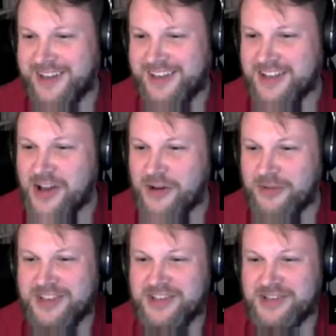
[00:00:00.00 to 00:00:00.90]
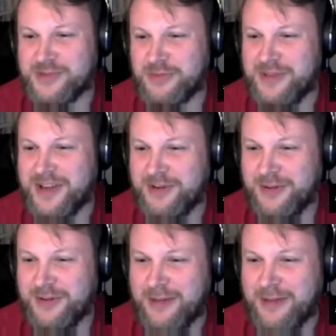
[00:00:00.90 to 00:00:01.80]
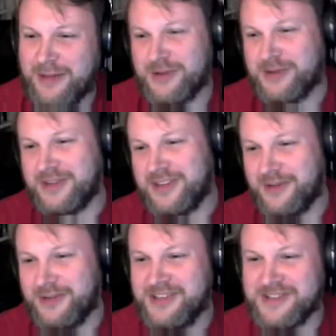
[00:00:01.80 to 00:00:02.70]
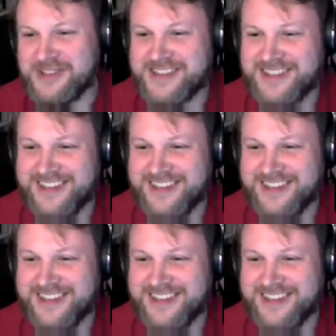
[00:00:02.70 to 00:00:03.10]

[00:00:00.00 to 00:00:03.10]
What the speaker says: Known issues would be a cool app to show you the known issues.